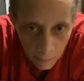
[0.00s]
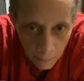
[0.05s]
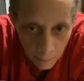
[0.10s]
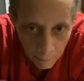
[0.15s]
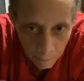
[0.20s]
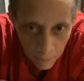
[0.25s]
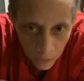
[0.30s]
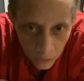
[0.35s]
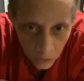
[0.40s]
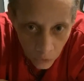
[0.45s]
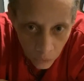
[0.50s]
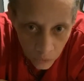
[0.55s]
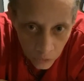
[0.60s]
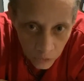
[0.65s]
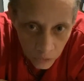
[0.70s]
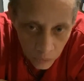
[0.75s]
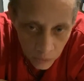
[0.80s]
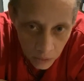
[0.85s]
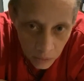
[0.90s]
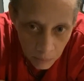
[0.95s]
I know the
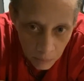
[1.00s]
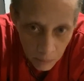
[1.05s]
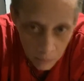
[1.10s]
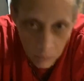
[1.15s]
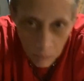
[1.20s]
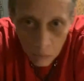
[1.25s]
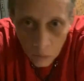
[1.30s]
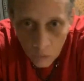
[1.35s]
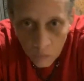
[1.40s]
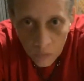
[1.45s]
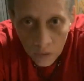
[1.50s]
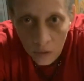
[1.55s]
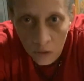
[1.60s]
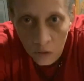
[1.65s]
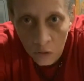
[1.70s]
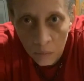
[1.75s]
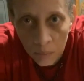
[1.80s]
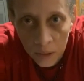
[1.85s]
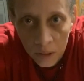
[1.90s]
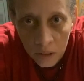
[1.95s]
thread may be moving a
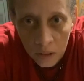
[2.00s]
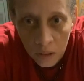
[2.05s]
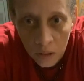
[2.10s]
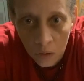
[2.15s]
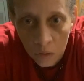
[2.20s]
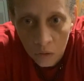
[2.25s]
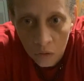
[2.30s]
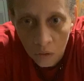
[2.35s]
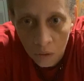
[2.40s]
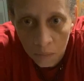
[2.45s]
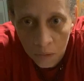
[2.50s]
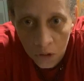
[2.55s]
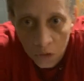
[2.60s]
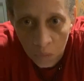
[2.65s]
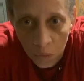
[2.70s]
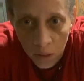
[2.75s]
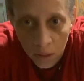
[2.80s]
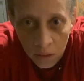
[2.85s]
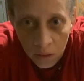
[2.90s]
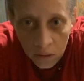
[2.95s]
little bit slow, so I'm just
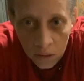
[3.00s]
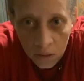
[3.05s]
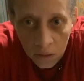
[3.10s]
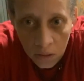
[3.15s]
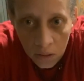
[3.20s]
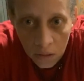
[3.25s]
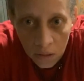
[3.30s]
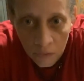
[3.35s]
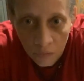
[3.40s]
waiting to see if